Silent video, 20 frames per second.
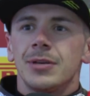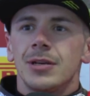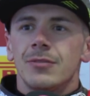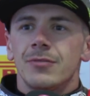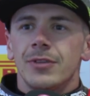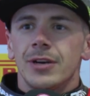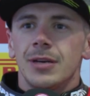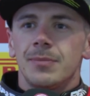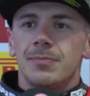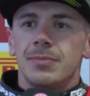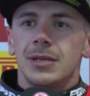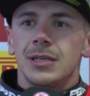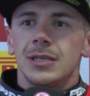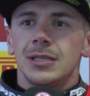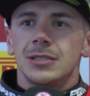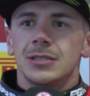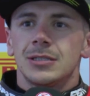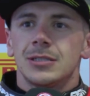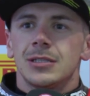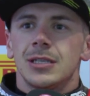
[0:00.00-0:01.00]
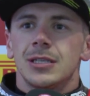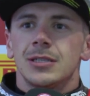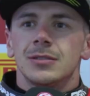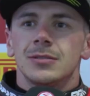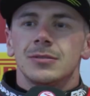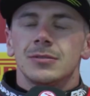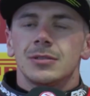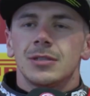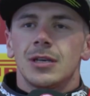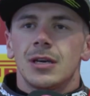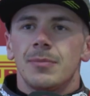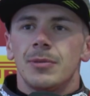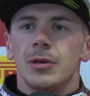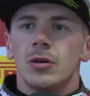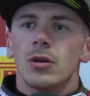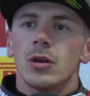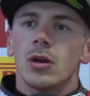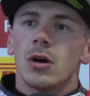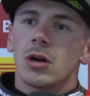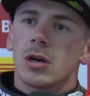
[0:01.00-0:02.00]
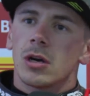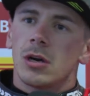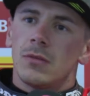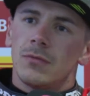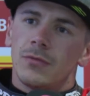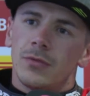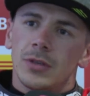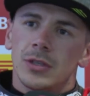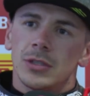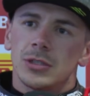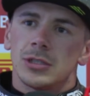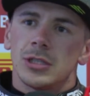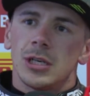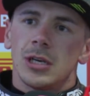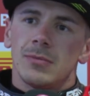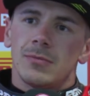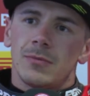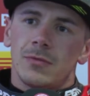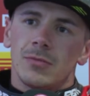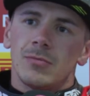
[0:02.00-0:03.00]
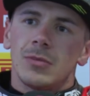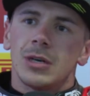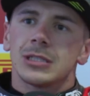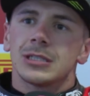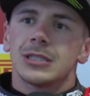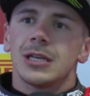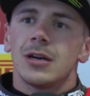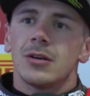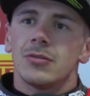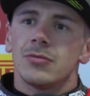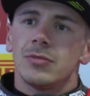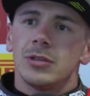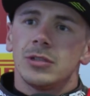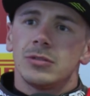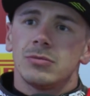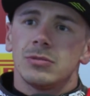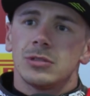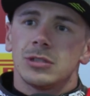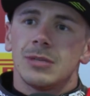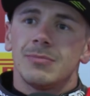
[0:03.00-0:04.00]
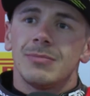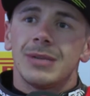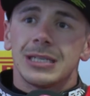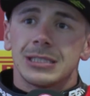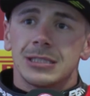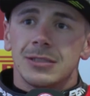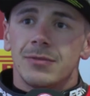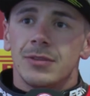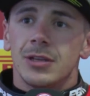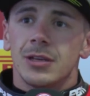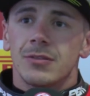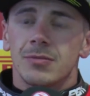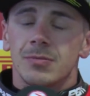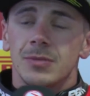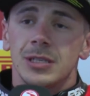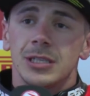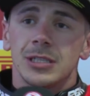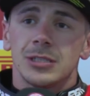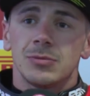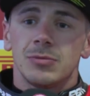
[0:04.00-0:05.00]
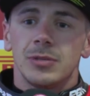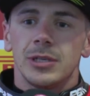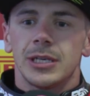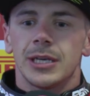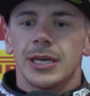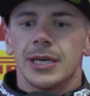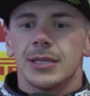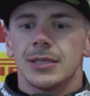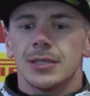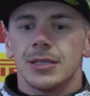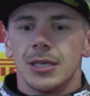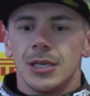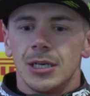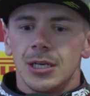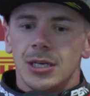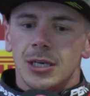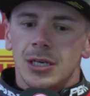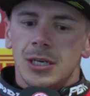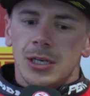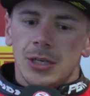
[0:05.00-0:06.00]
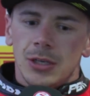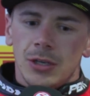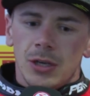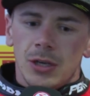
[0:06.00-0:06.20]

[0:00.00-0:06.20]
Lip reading: I'm very pleased, and I built a lot of confidence up for myself, which was a massive thing for me this weekend. You